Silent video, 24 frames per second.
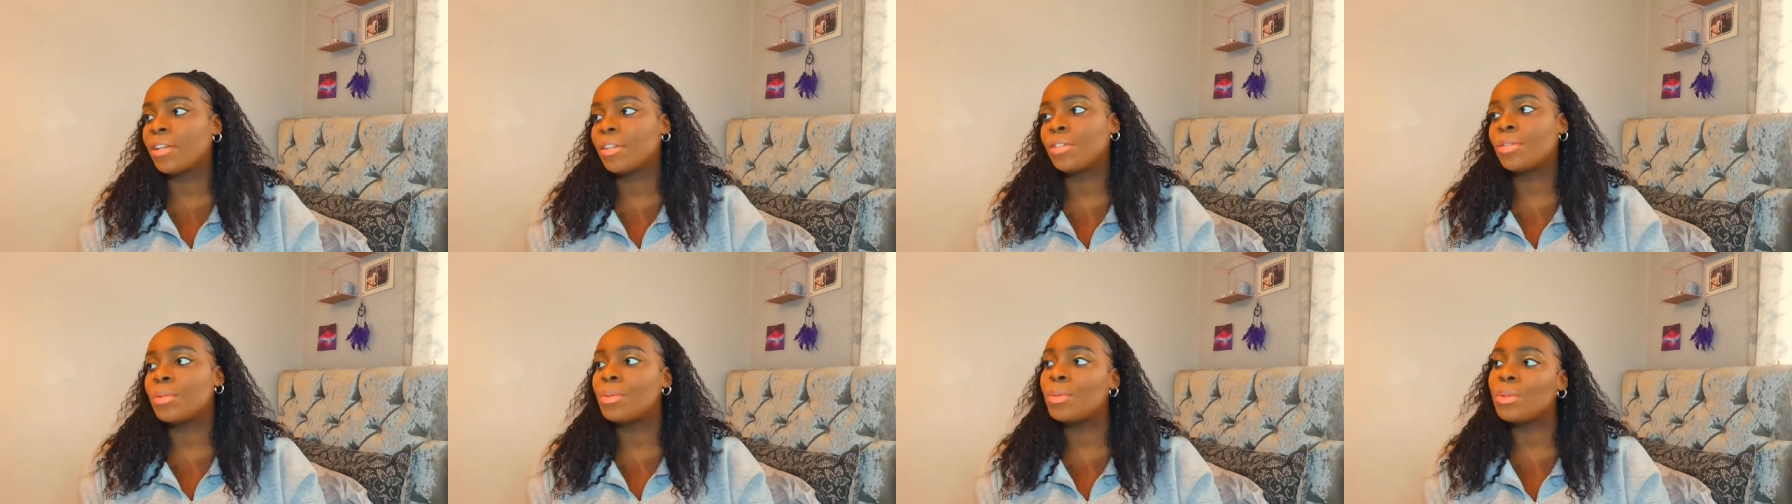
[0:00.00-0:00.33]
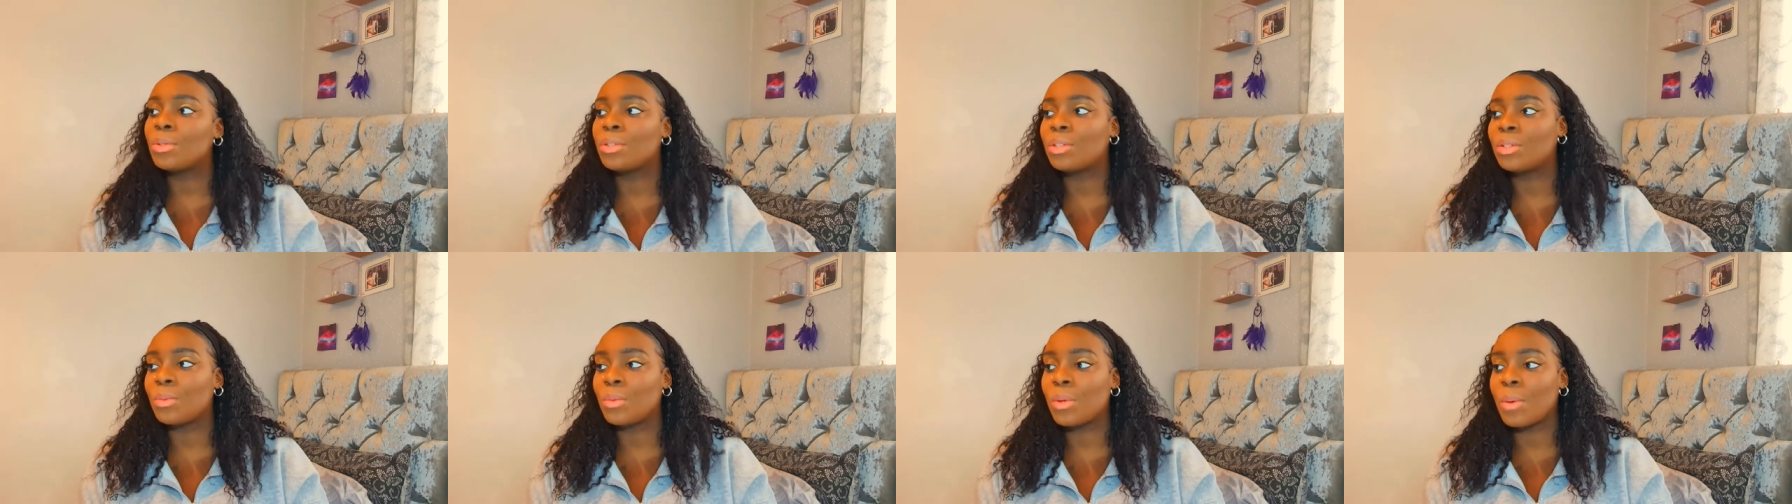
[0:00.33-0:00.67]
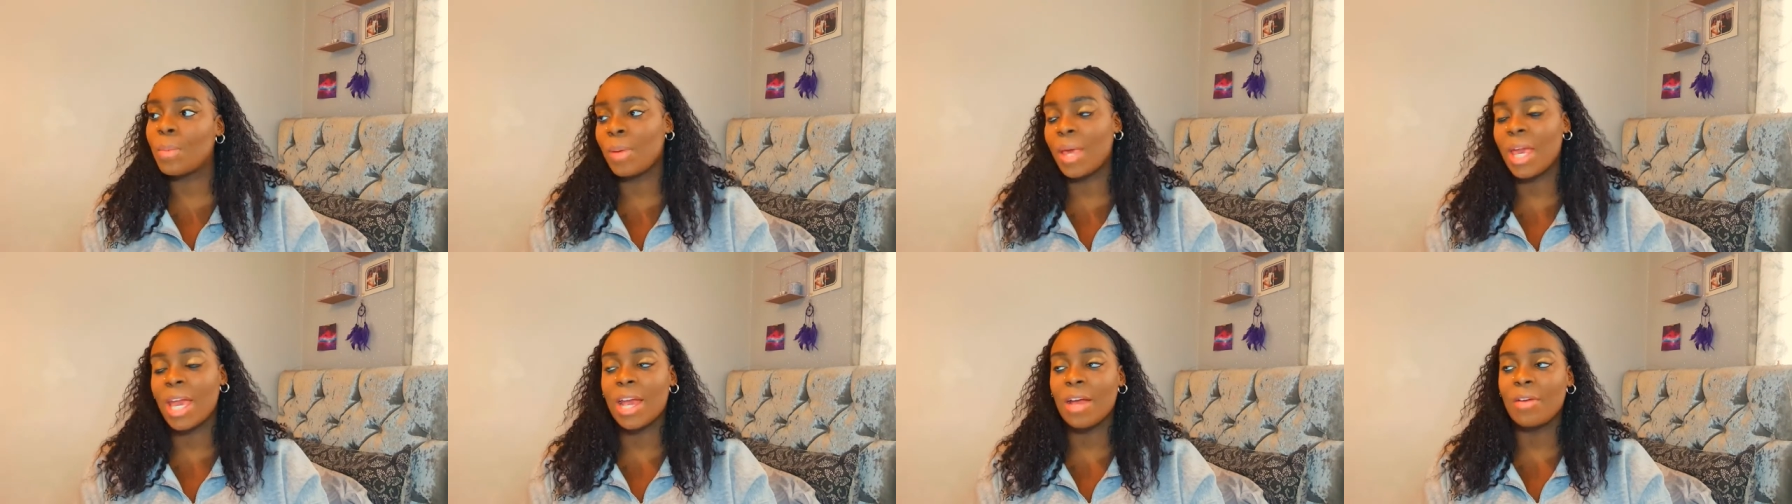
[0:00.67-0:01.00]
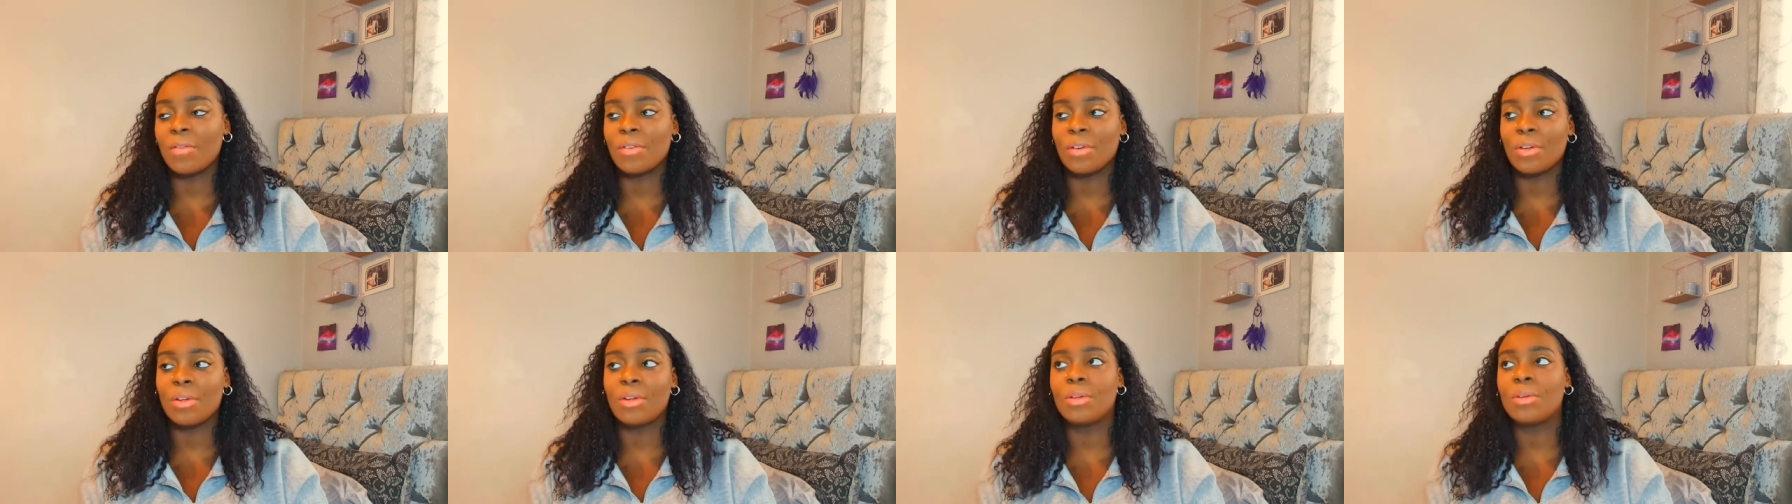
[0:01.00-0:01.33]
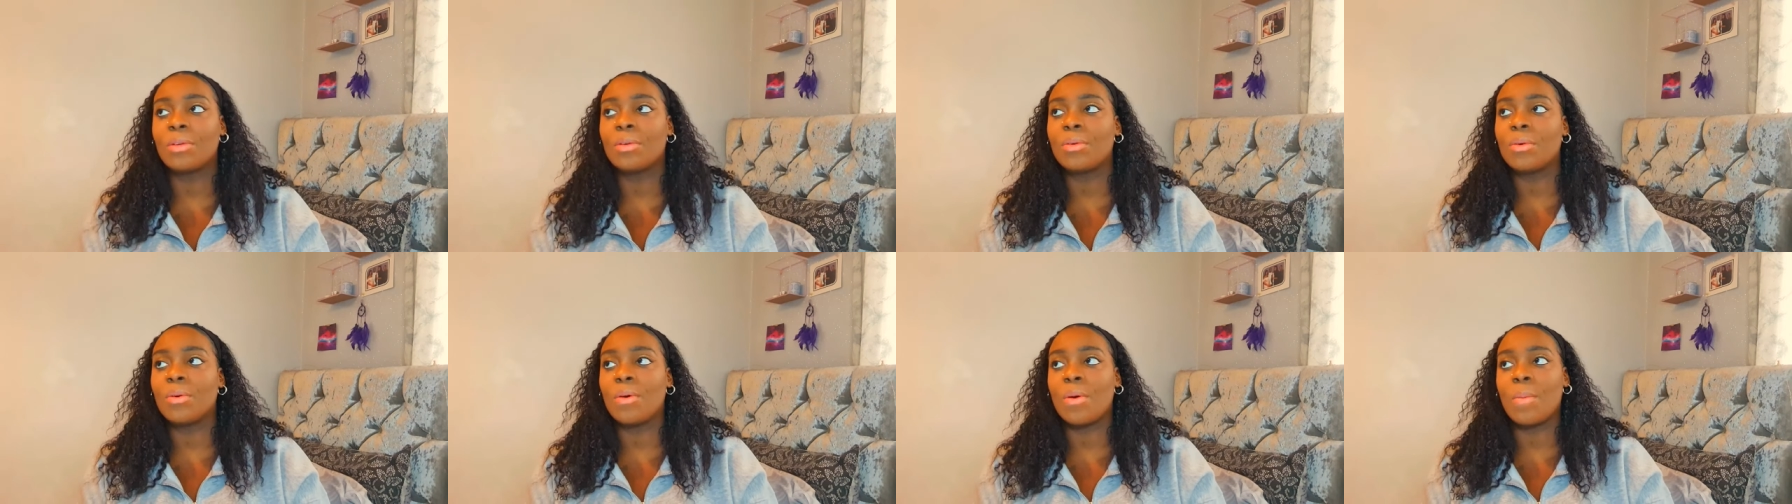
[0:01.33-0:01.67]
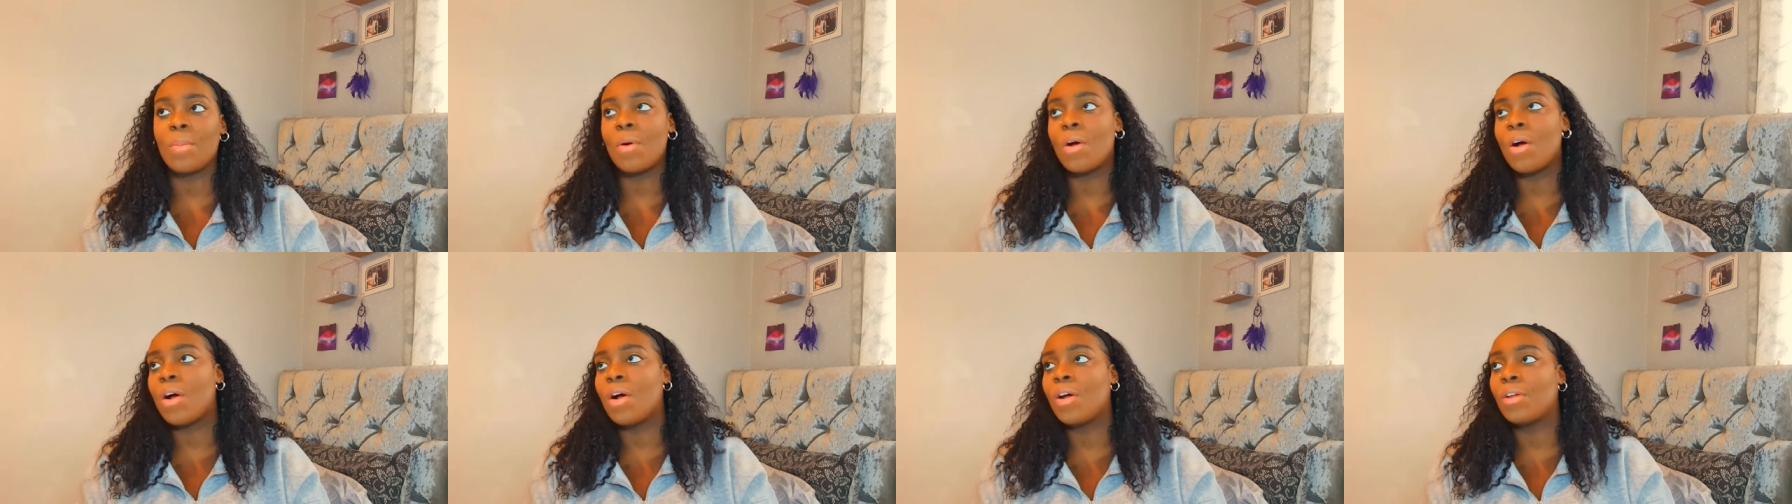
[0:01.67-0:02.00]
talk to a parent or a
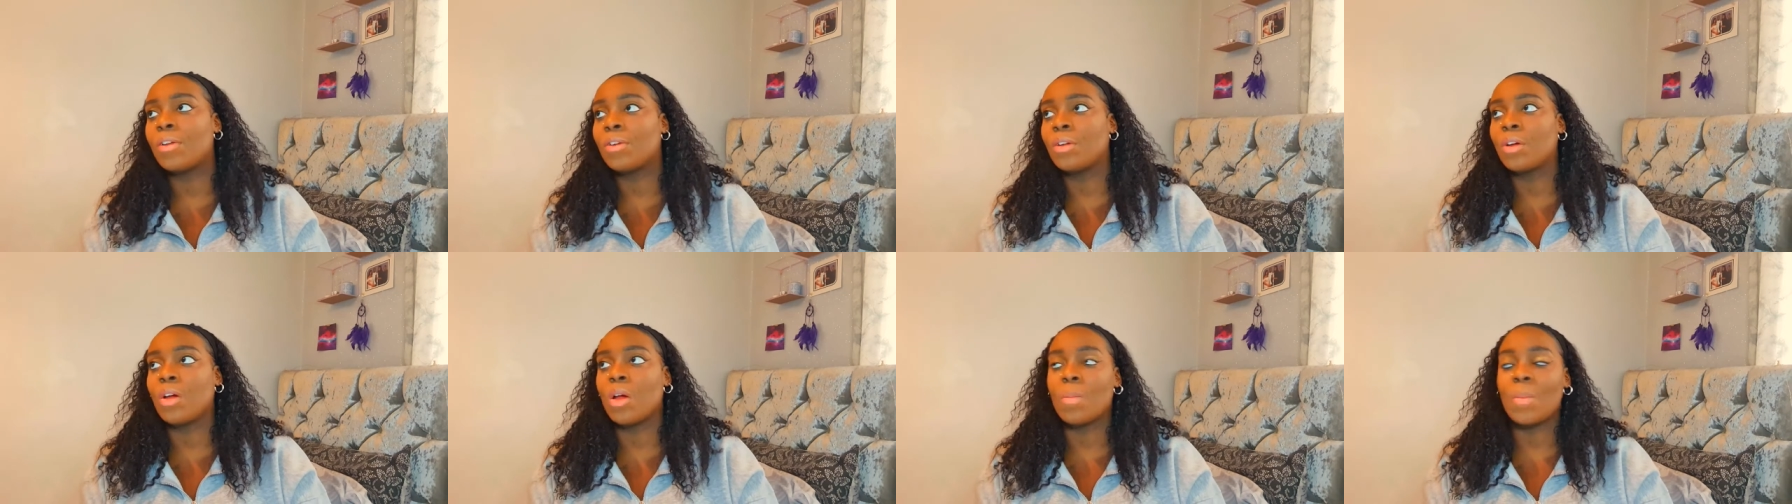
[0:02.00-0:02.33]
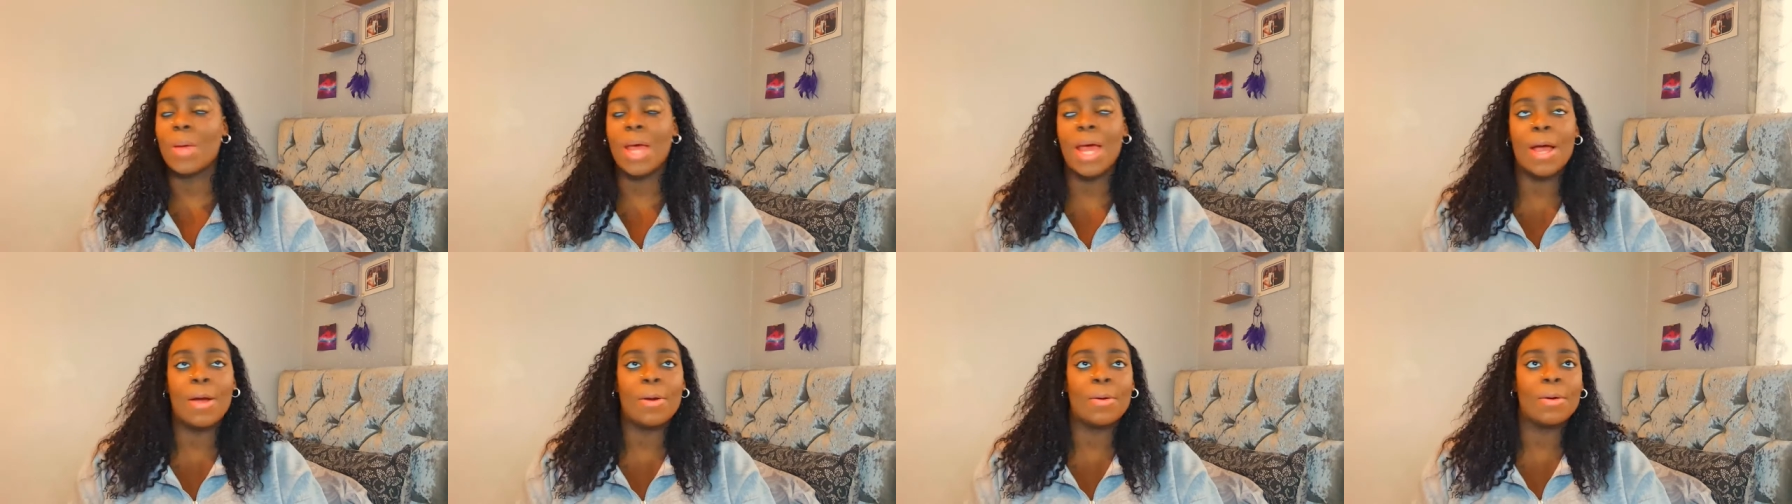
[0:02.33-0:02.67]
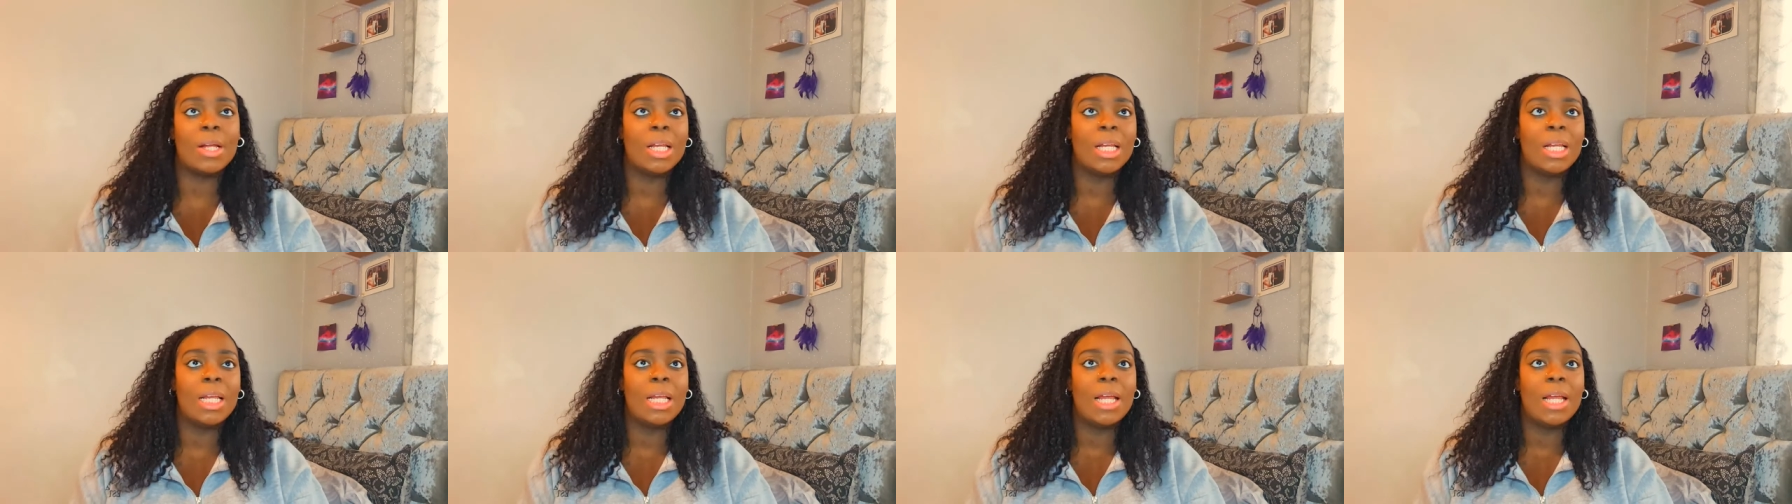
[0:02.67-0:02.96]
partner about